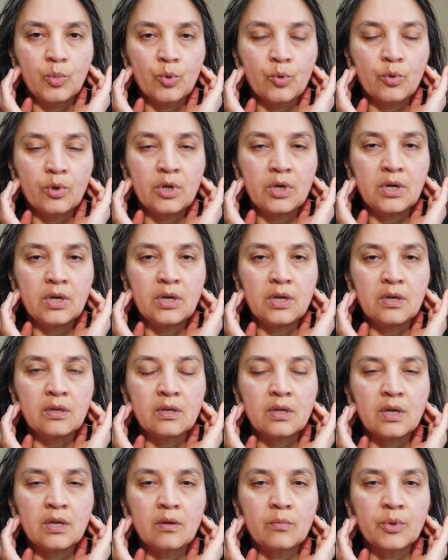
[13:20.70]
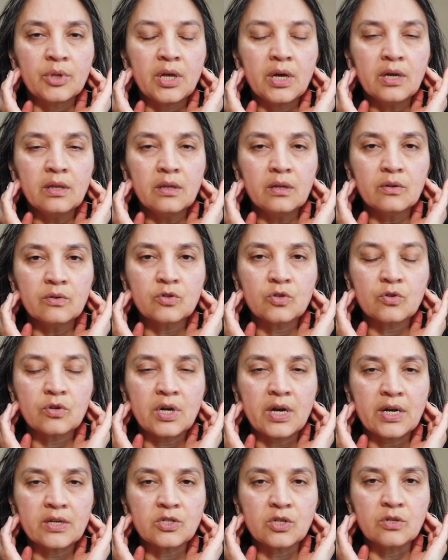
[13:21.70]
Breathe and apply a little
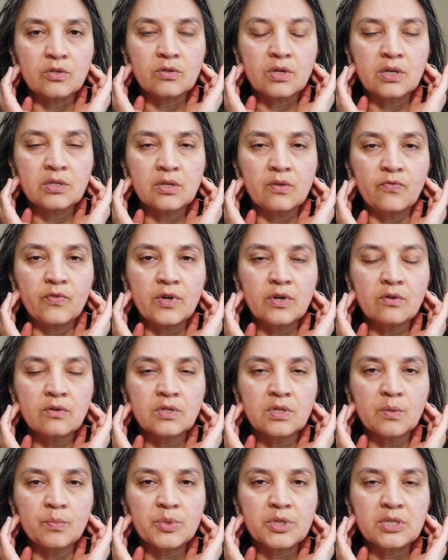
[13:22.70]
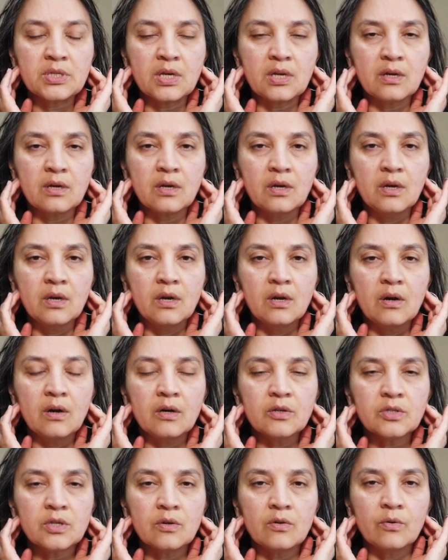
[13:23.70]
traction. So as the fingertips sink,
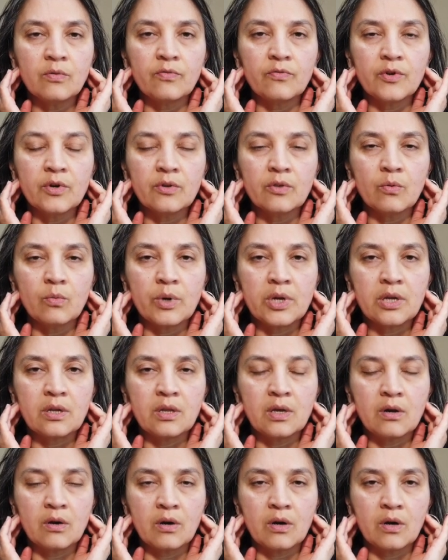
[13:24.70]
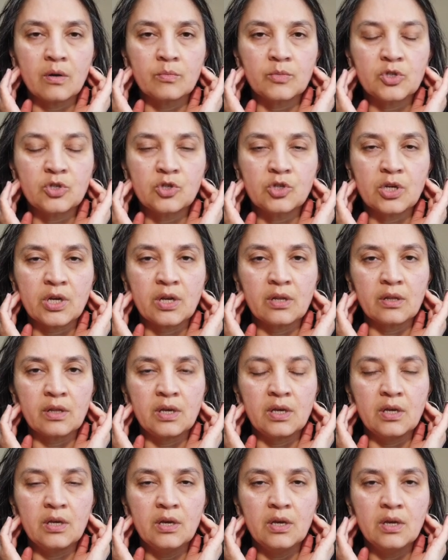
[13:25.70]
also feel the weight of the arms
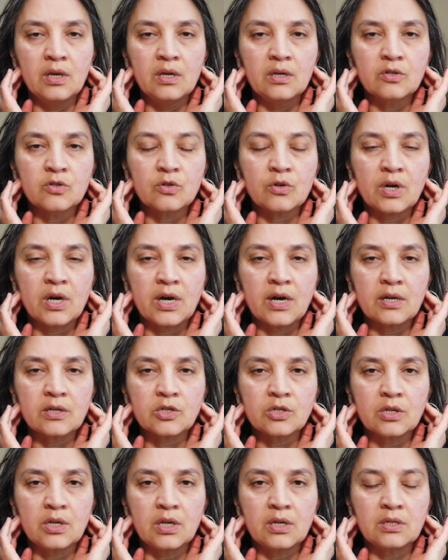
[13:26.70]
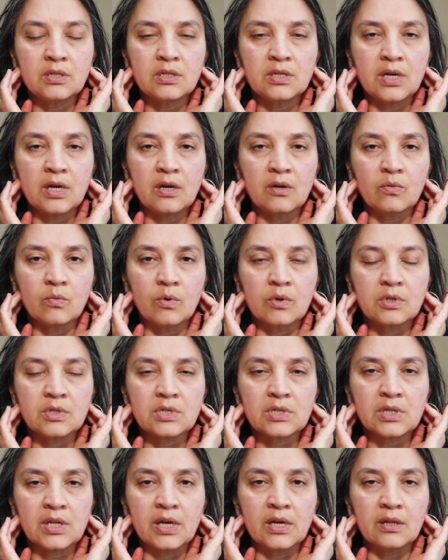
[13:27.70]
gently tractioning downward
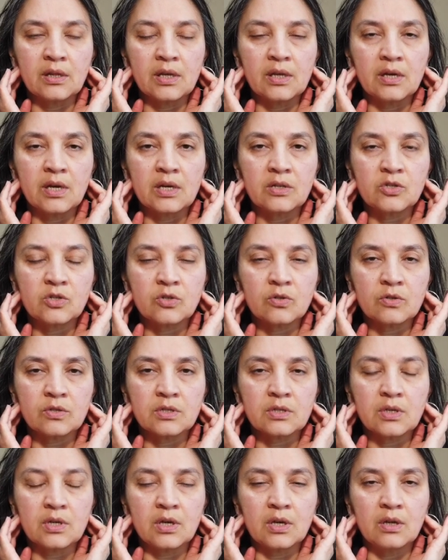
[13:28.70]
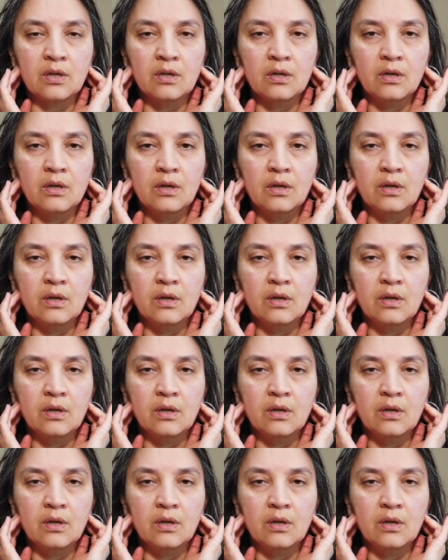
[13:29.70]
slightly against your skin.